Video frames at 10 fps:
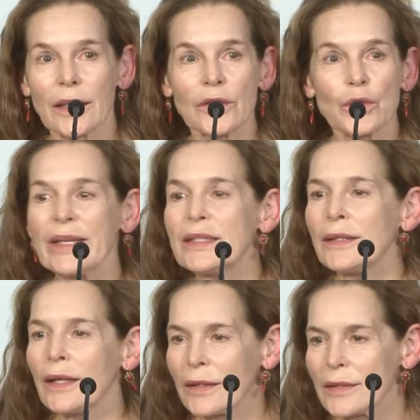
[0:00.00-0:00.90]
in
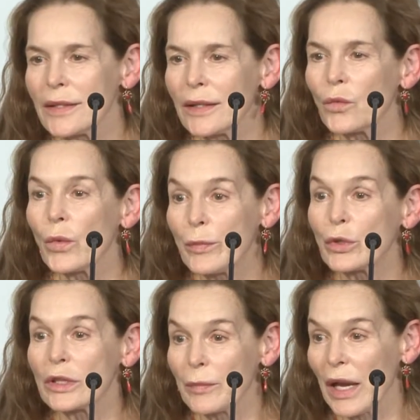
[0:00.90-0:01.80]
2019, we
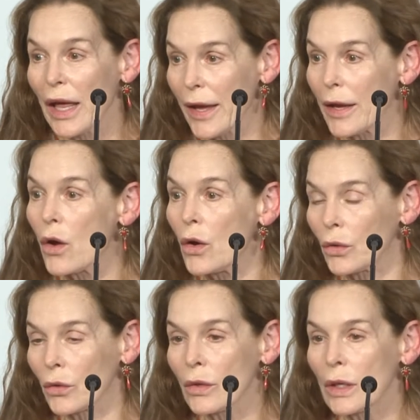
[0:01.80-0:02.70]
put the play
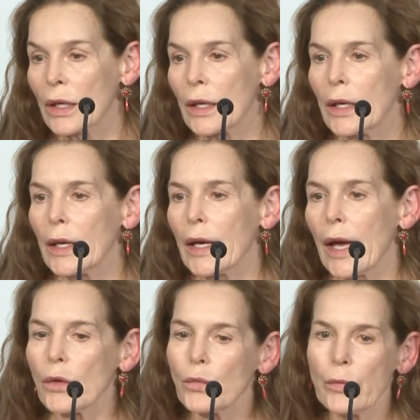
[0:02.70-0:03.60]
on
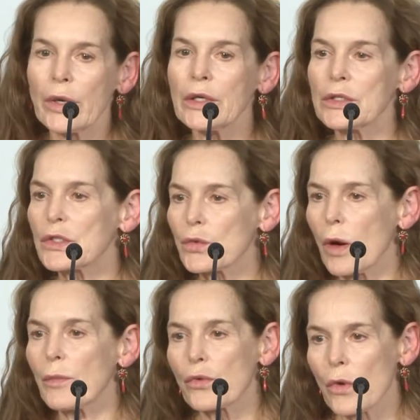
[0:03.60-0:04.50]
and we were going to
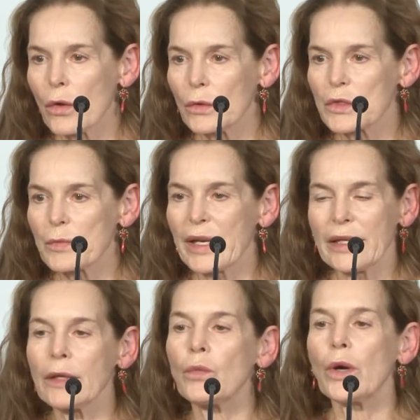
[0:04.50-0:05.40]
swap roles, but it
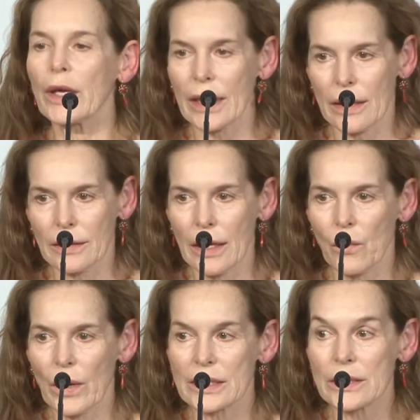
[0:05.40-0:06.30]
didn't work out that
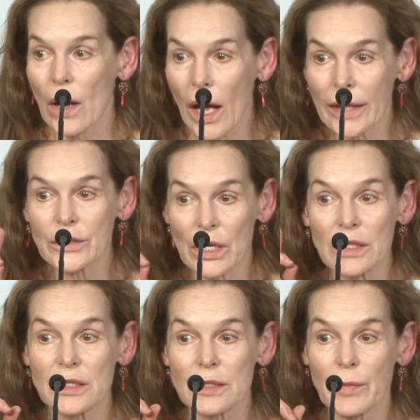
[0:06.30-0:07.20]
way, so I
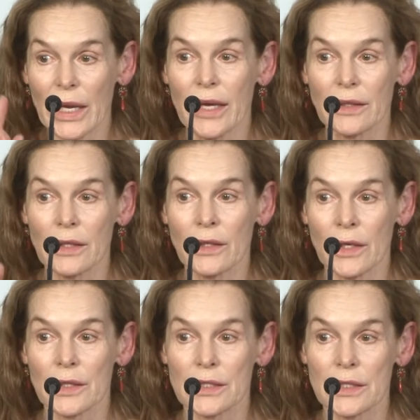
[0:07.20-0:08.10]
just played the
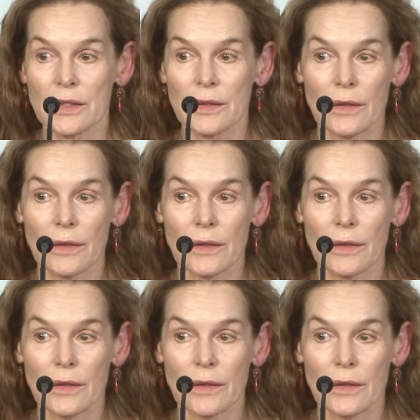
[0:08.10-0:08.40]
nurse.